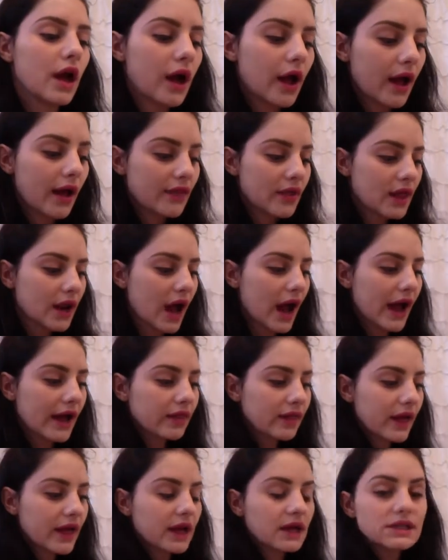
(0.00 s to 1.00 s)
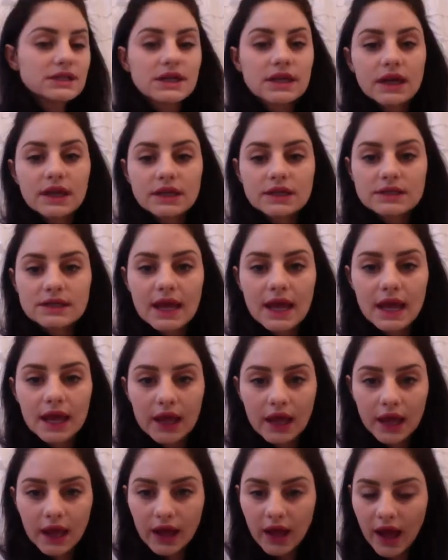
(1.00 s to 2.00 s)
And then I like to take
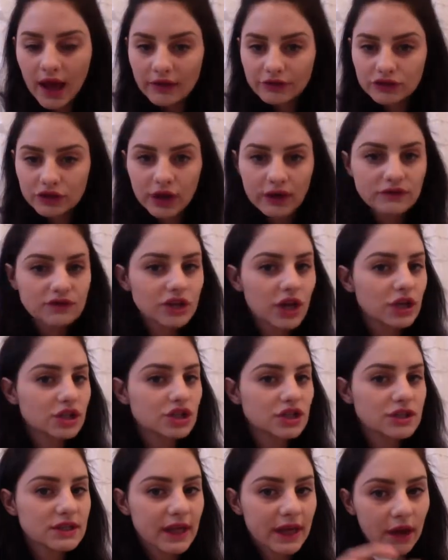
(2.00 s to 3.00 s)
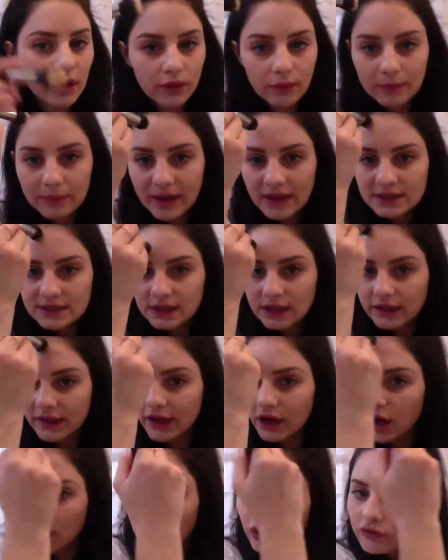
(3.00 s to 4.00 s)
it after I've done just like a basic
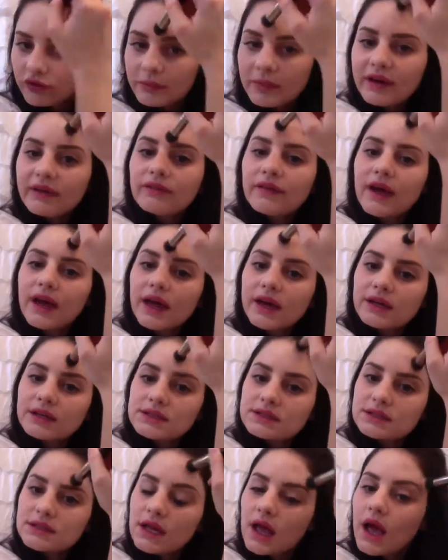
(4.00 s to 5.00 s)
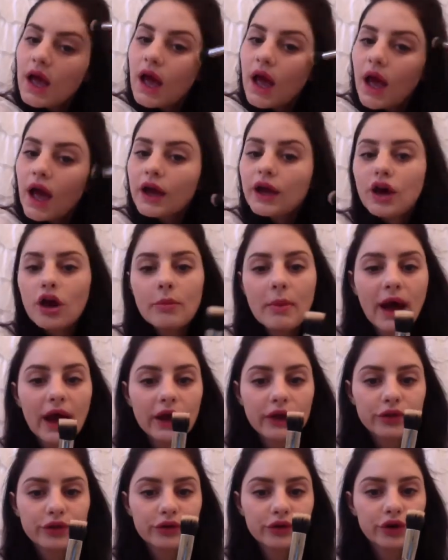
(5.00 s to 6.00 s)
layer all over my face and go
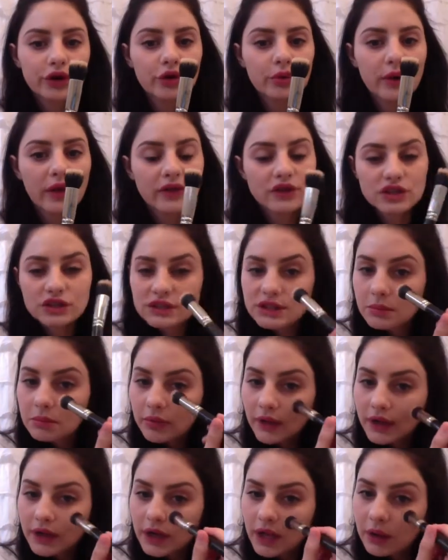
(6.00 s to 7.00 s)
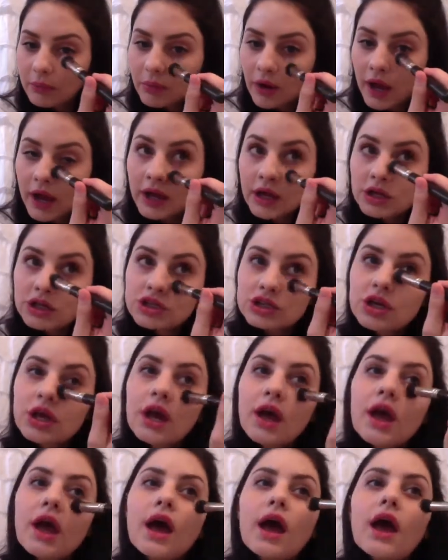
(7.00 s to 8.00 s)
back through with just a blending brush
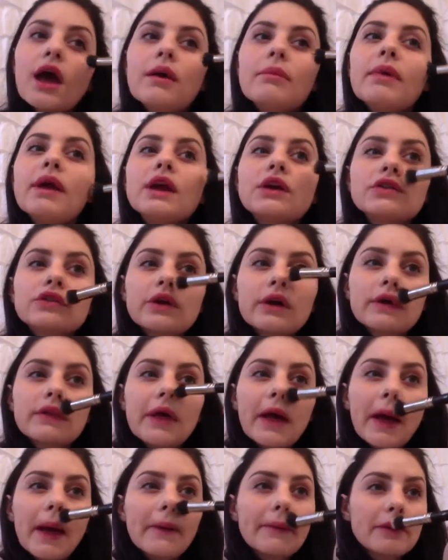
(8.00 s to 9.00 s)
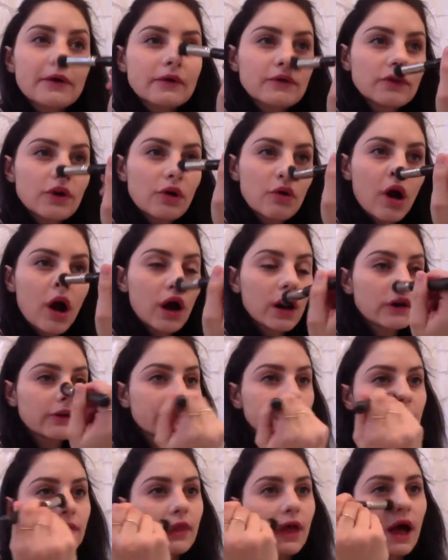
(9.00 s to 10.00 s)
and make sure that there's no
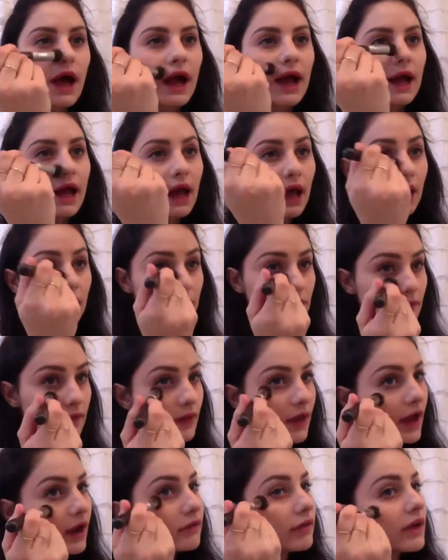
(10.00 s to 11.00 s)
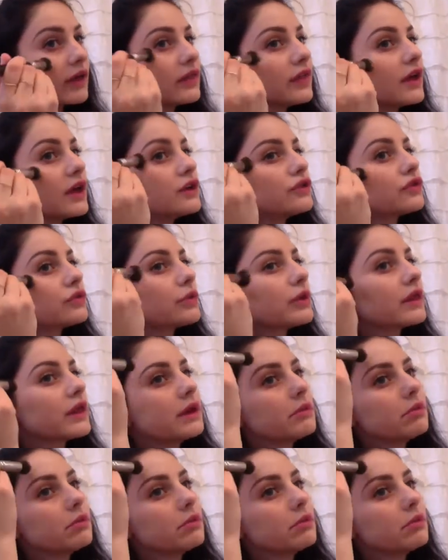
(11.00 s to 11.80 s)
harsh lines and that everything's really